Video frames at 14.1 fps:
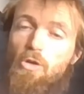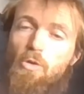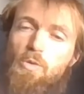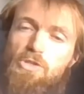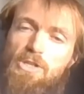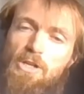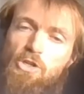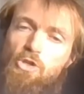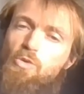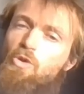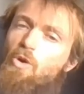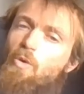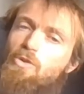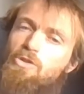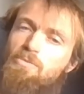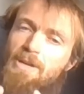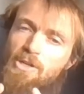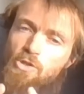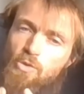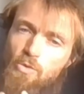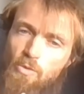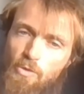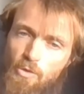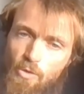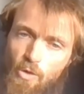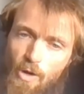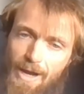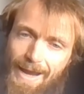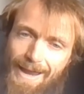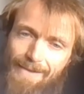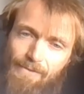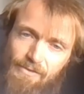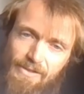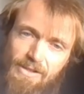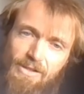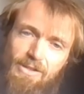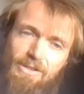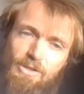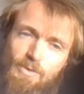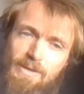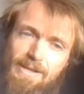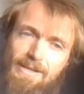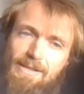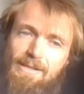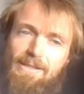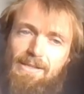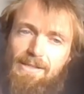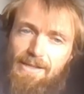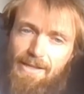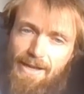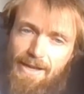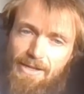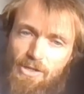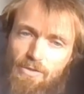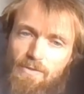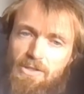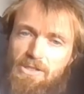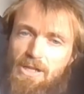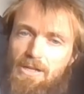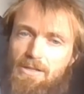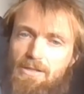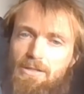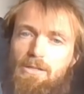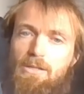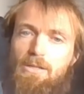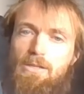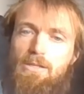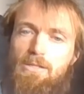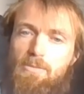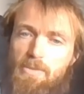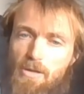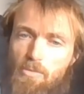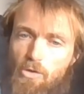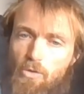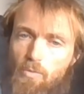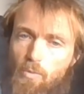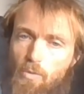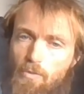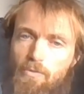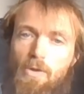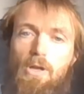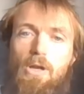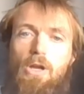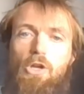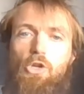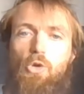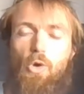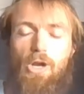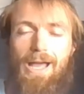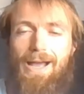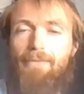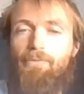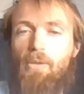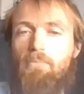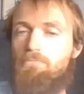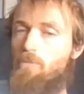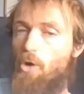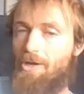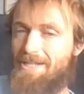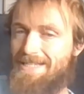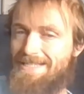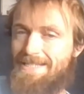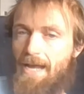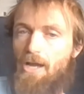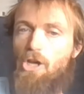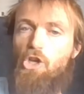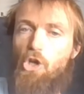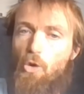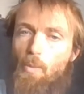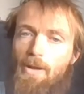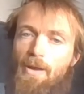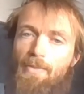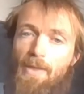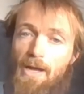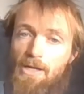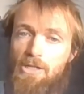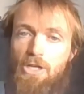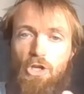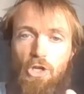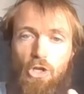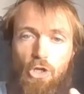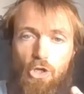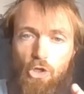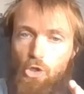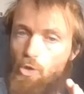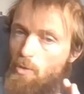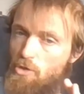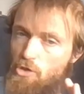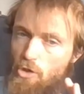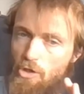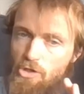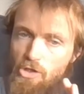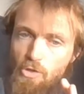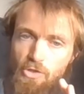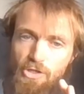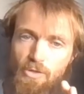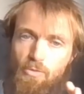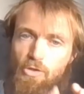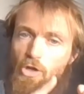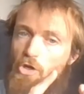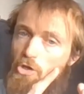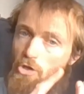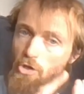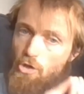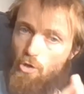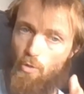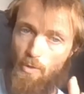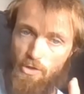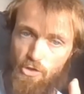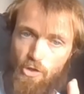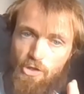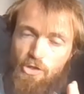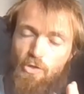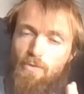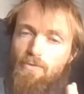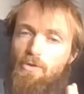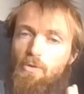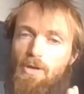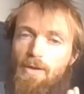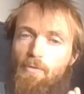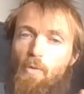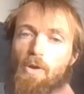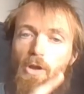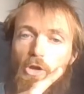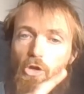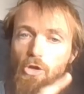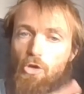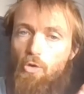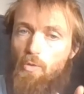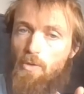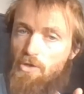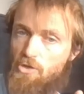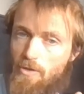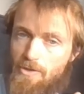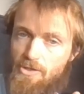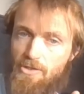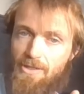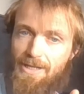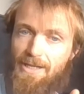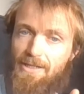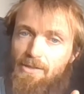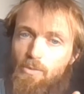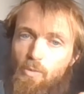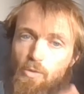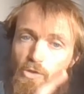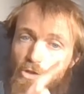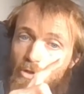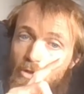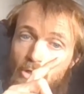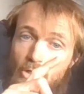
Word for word: got to understand, you've got to make sure you've got everything you need in your rucksack to become a lone wolf. You've got to have the mindset knowing that you're in charge of your shelter, you're in charge of your food gathering, you're in charge of collecting the water,